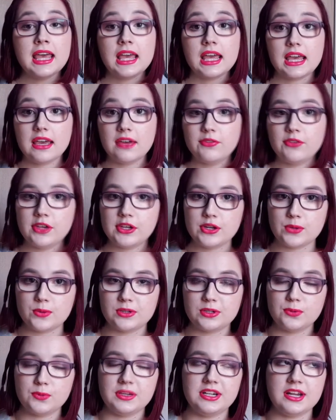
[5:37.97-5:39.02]
if you don't
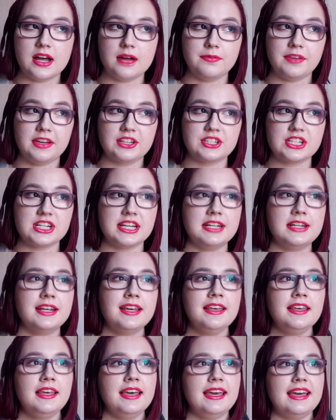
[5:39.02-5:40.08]
want to read nonfiction,
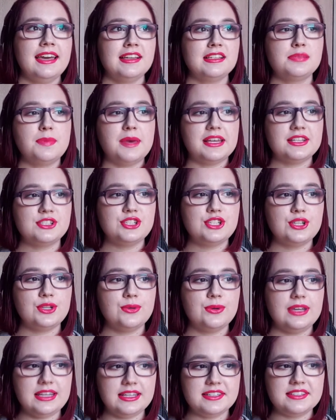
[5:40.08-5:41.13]
it's best
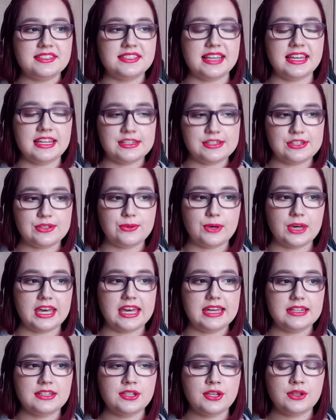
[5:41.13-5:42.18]
to ease into
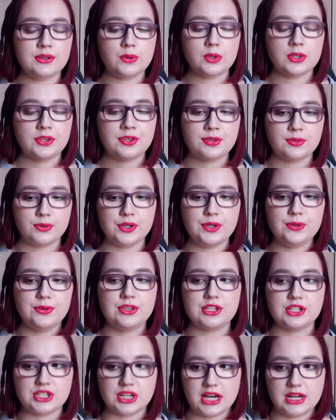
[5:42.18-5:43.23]
it through
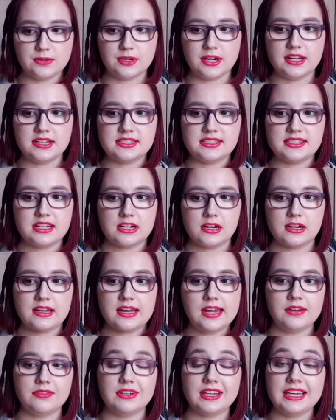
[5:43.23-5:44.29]
the genres that are
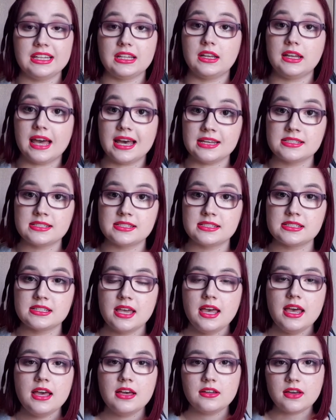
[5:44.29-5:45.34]
kind of, like, less
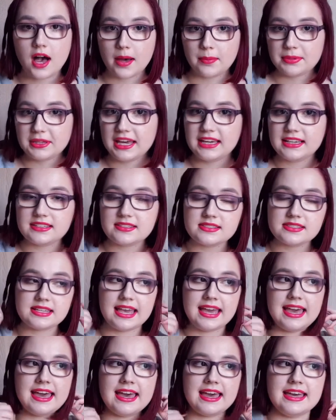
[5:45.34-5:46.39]
complex
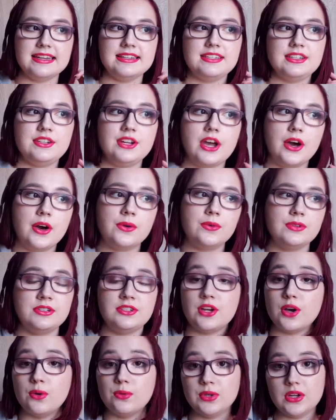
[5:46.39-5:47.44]
and, you know,
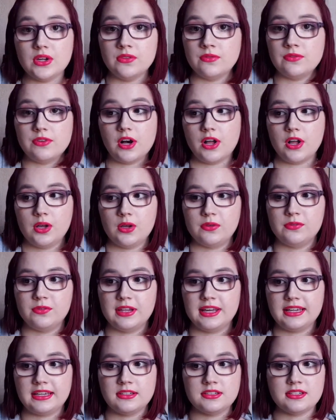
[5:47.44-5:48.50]
don't involve,
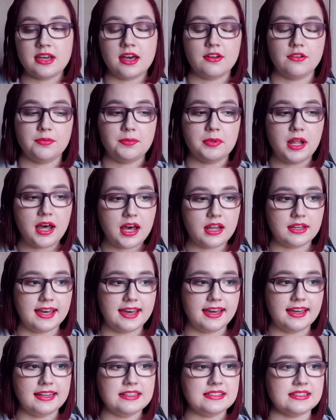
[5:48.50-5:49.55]
like, a ton of plot
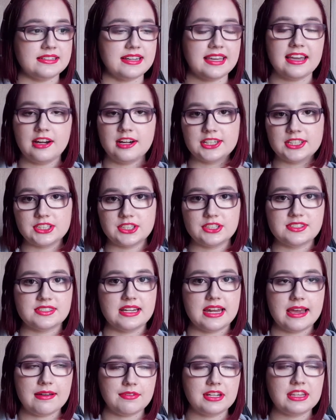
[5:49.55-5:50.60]
lines and characters
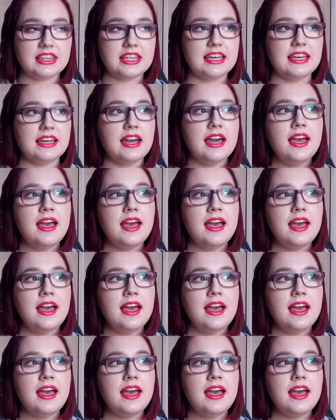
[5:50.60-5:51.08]
and everything,